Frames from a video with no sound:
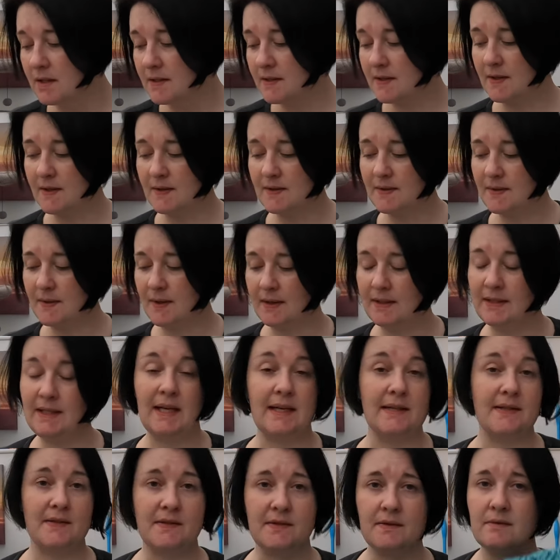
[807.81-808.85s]
So,
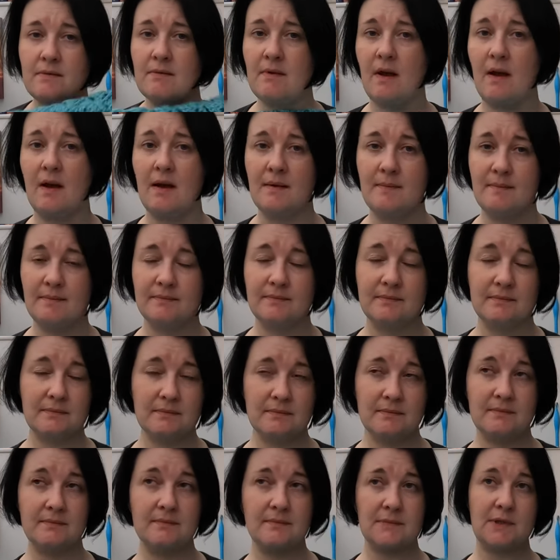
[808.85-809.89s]
yes,
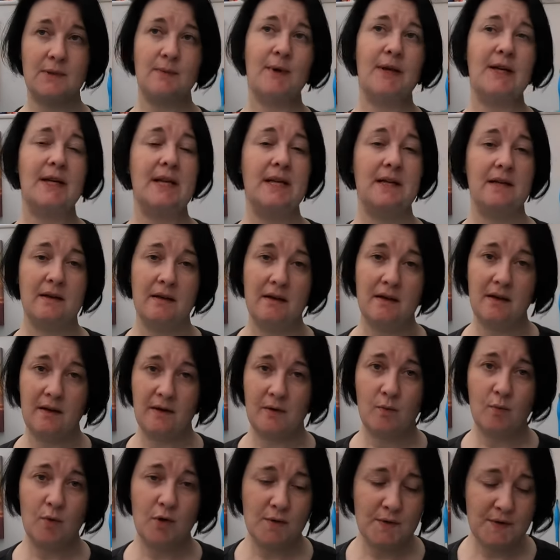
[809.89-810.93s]
it went in
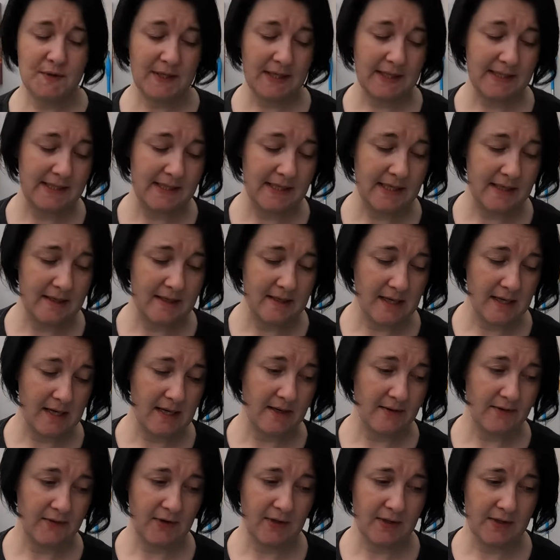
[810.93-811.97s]
a wall setting
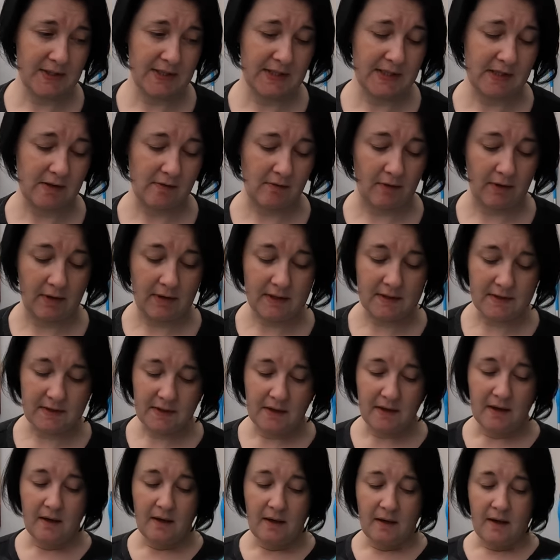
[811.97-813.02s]
at 30 degrees,
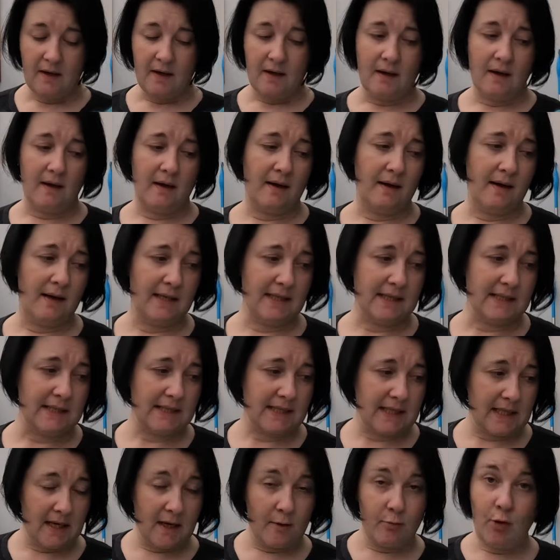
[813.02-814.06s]

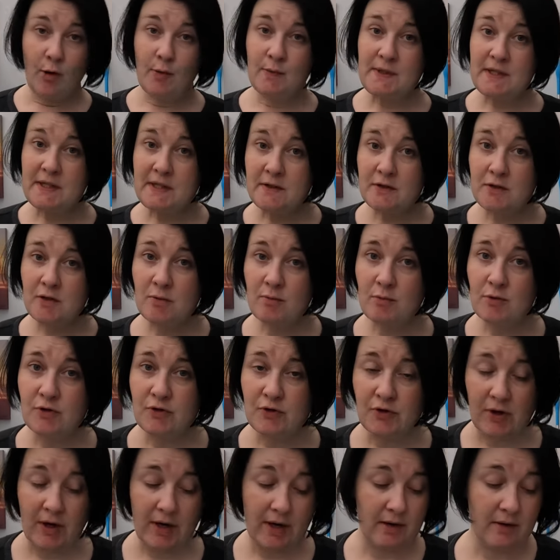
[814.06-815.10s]
and I popped it in the tumble
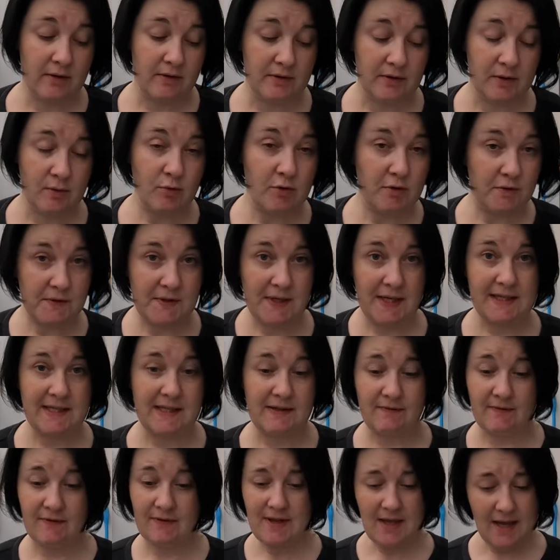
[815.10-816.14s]
dryer on the wall
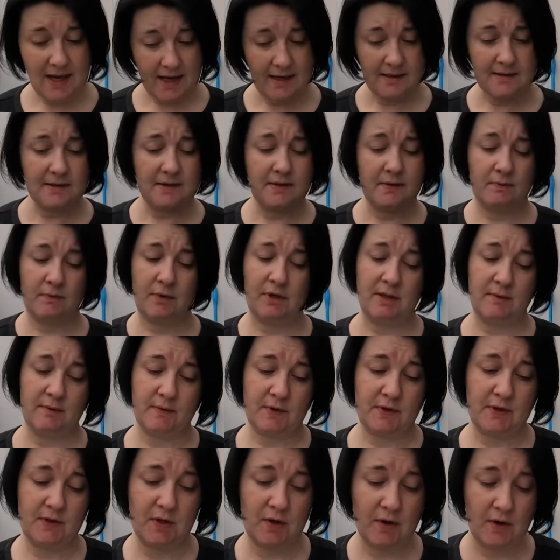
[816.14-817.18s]
setting for that when it
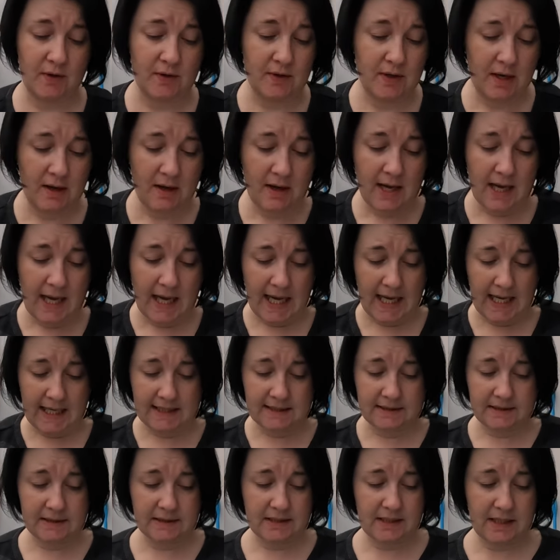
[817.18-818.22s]
was done,
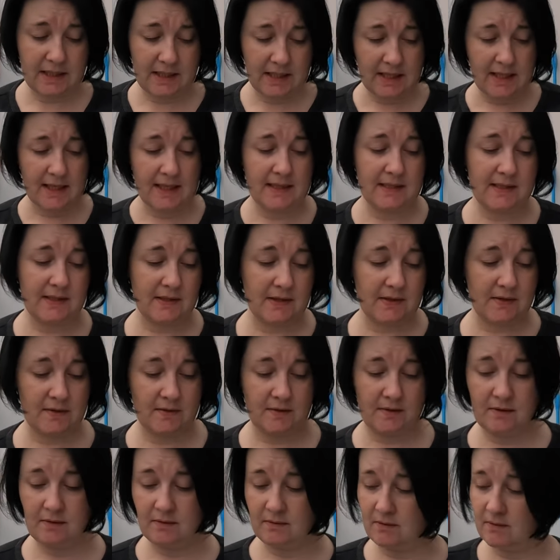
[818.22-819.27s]
and
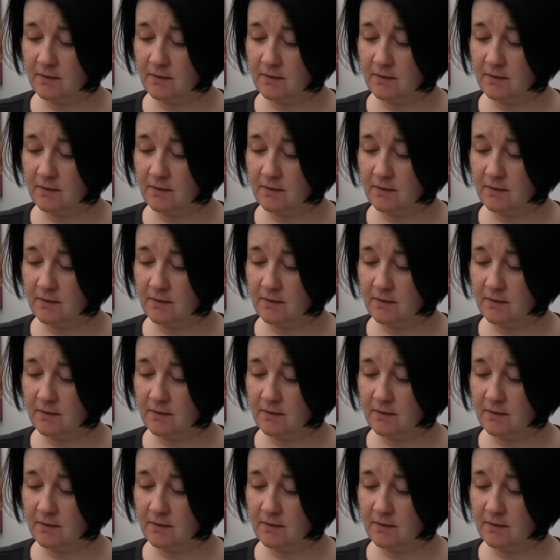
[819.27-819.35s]
it's